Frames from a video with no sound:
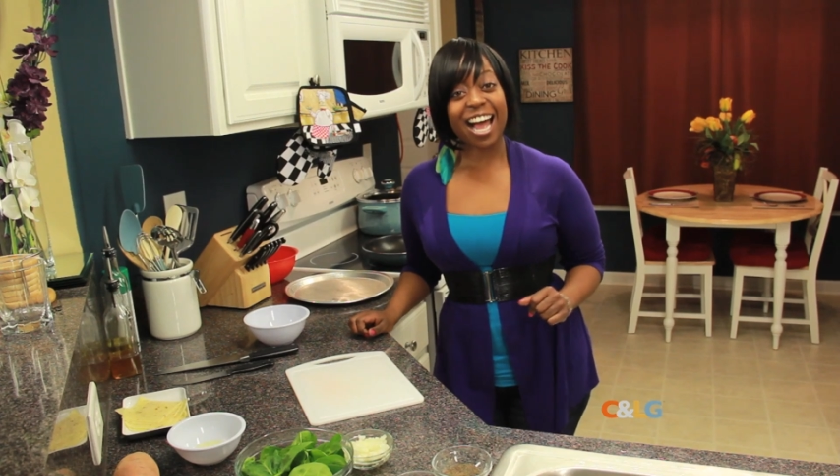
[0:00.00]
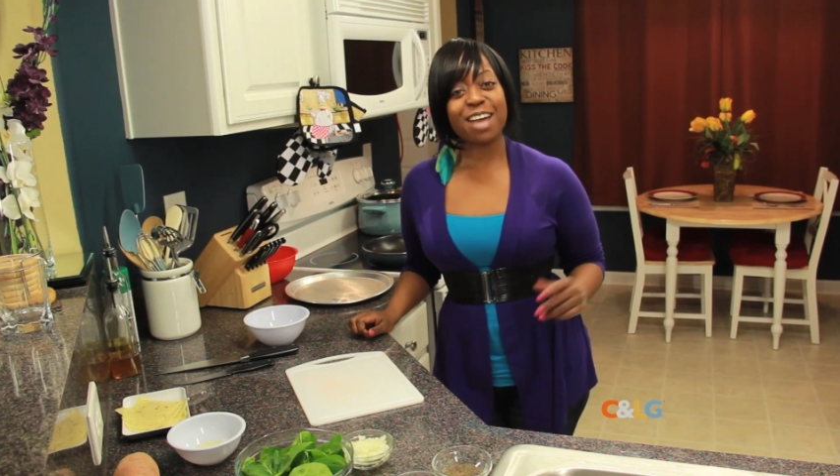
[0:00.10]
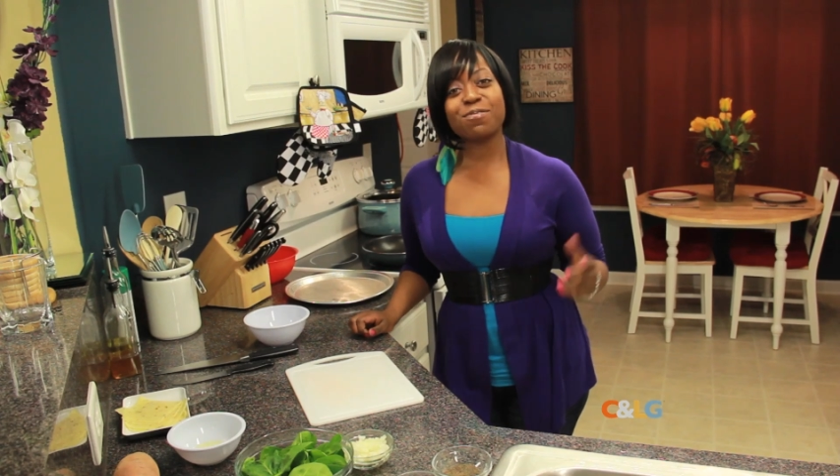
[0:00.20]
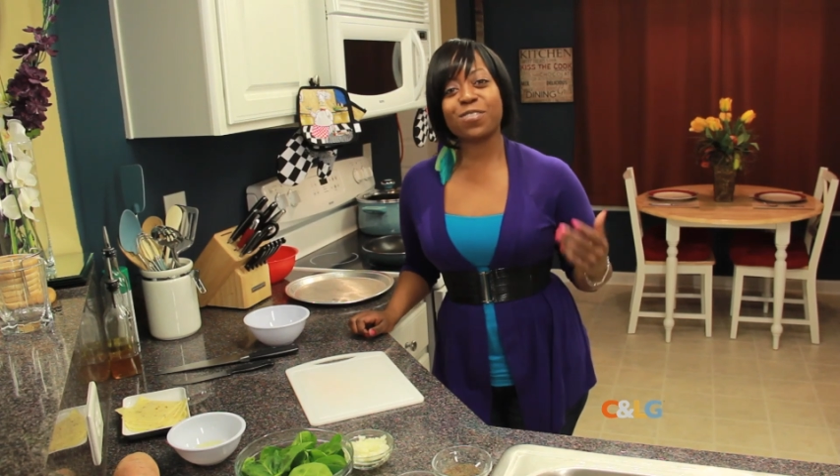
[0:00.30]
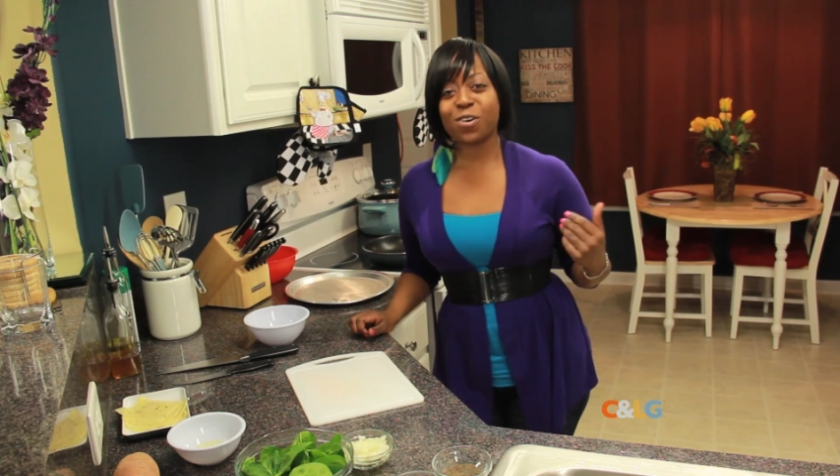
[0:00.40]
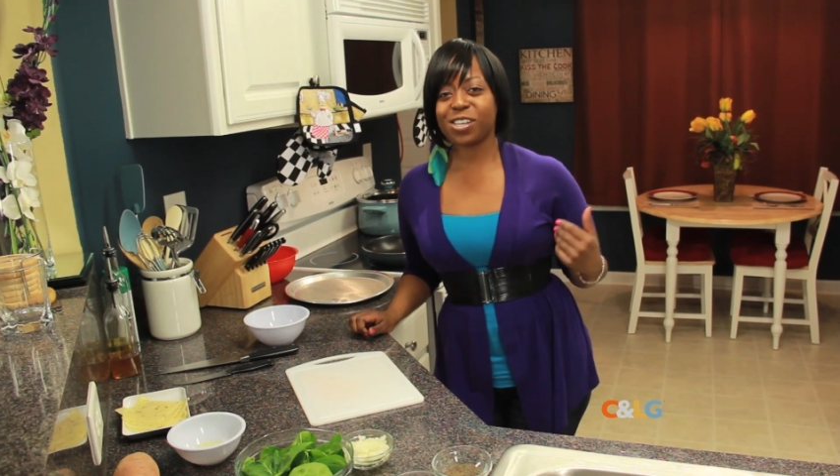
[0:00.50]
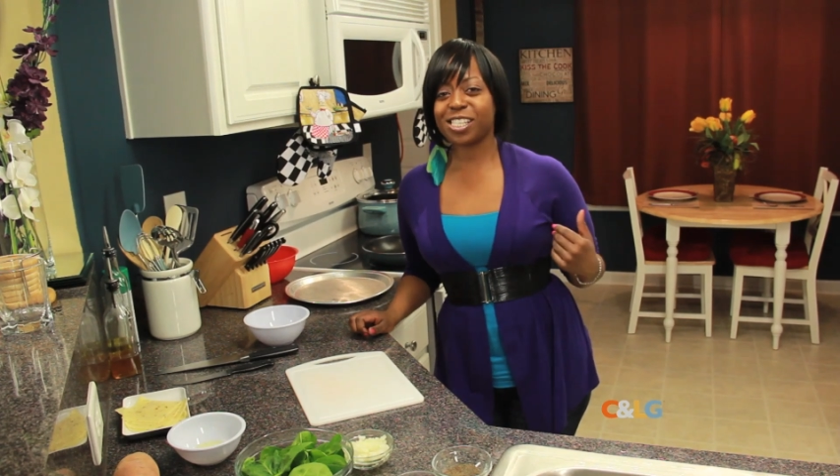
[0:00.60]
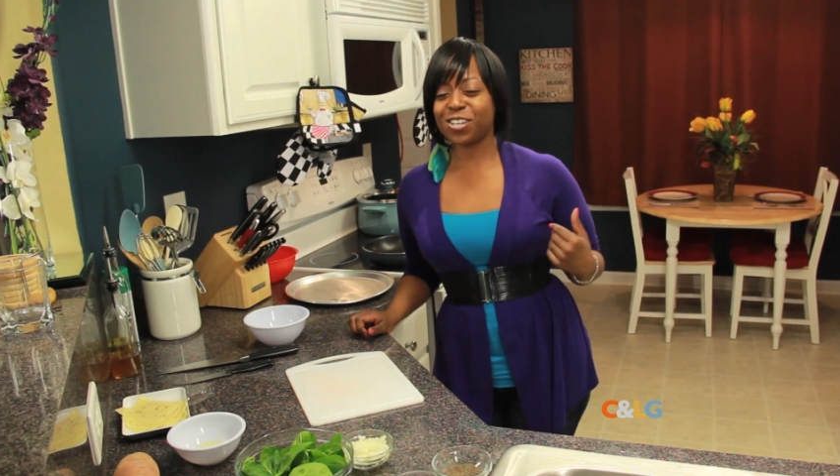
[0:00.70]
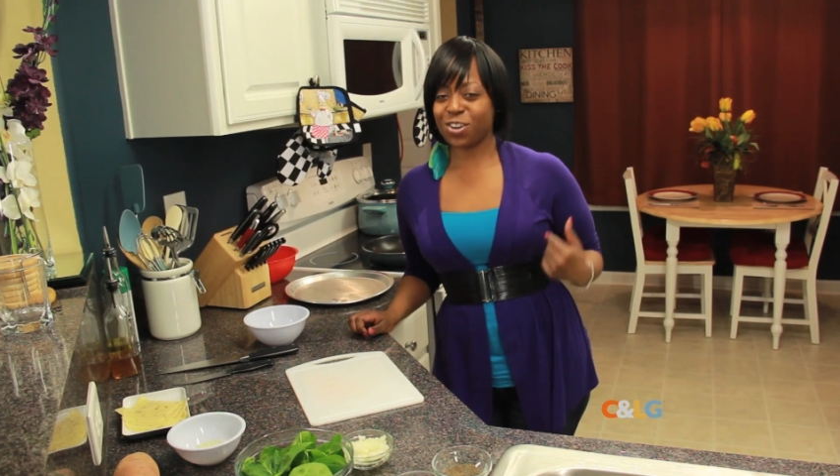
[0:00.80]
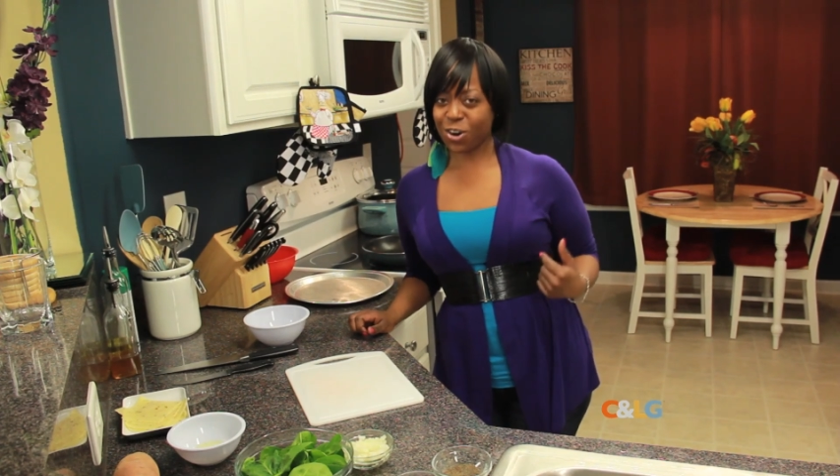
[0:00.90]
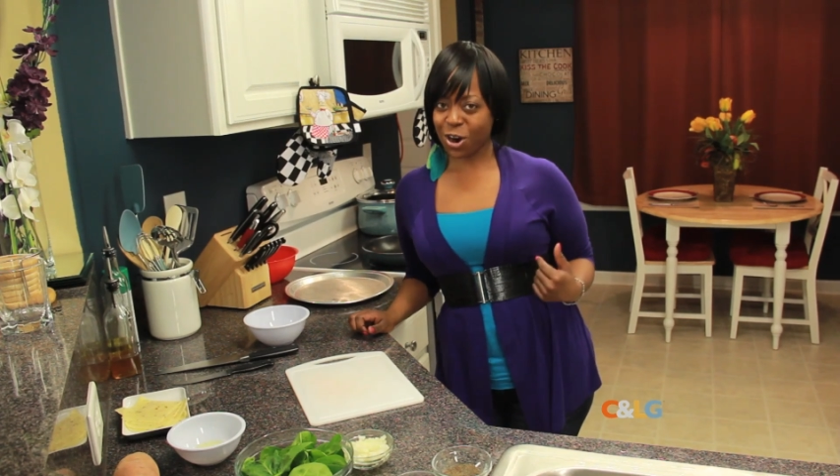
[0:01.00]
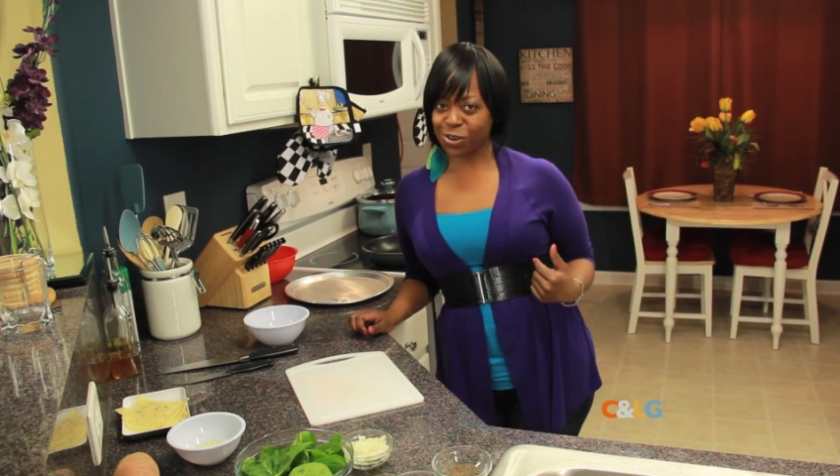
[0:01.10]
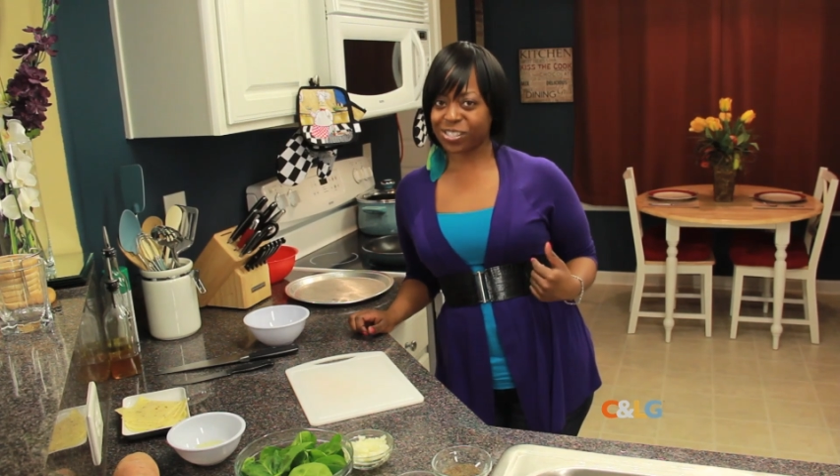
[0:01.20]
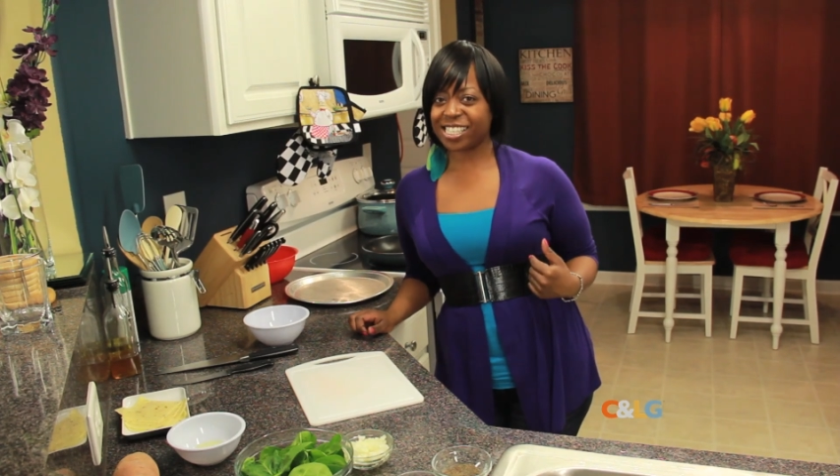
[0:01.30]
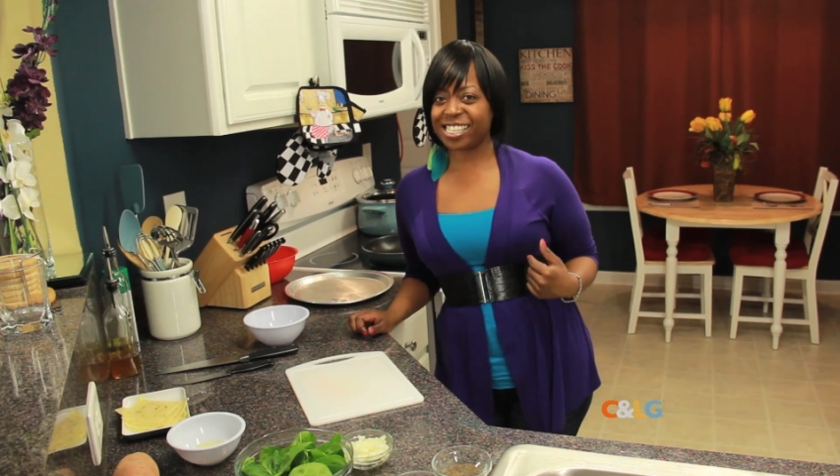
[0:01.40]
I'm of course your
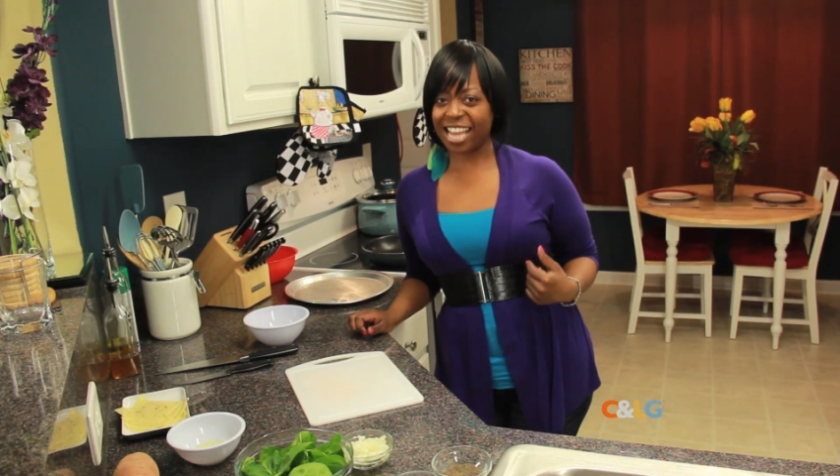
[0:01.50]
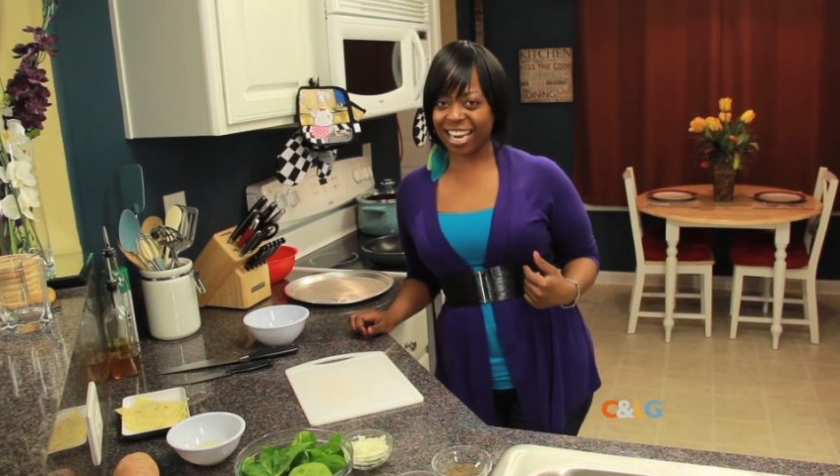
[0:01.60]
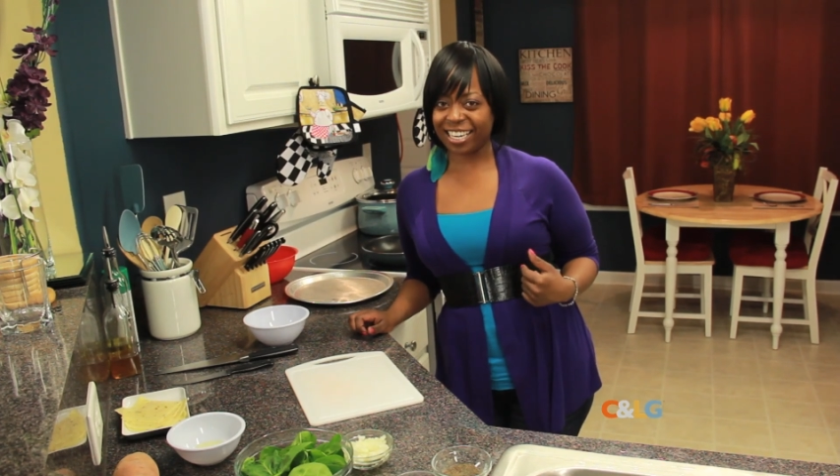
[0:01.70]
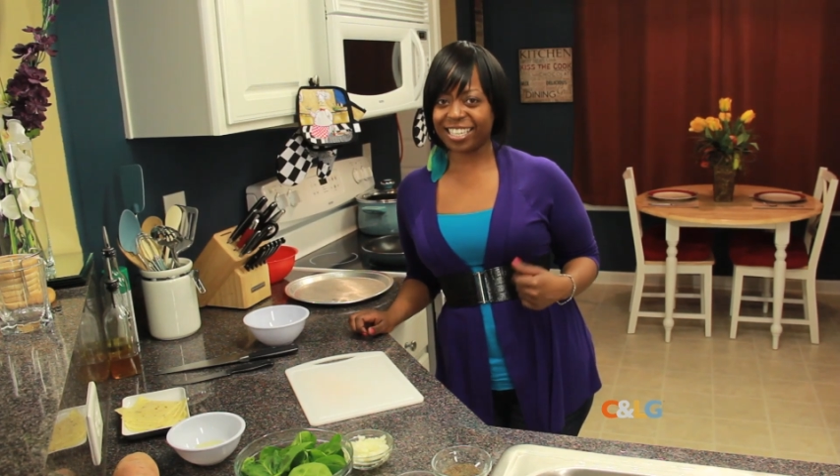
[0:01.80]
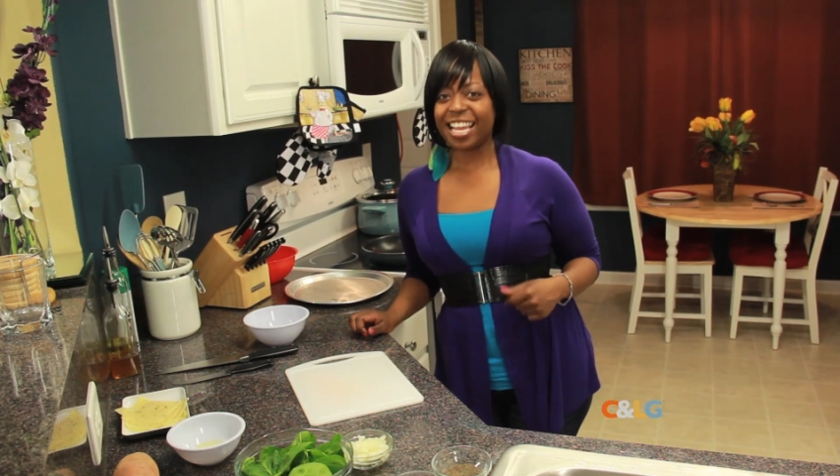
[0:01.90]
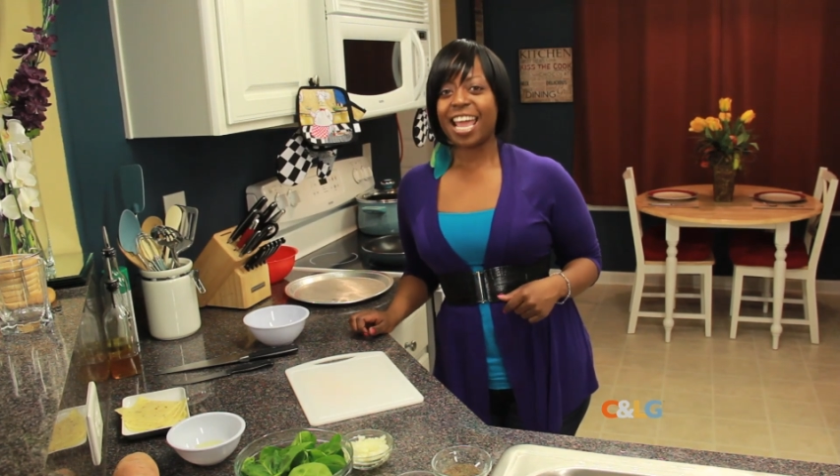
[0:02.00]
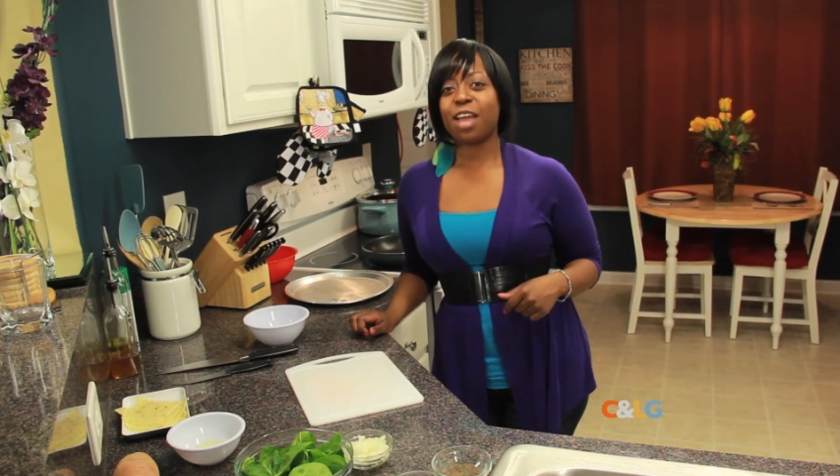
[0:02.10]
host Dana,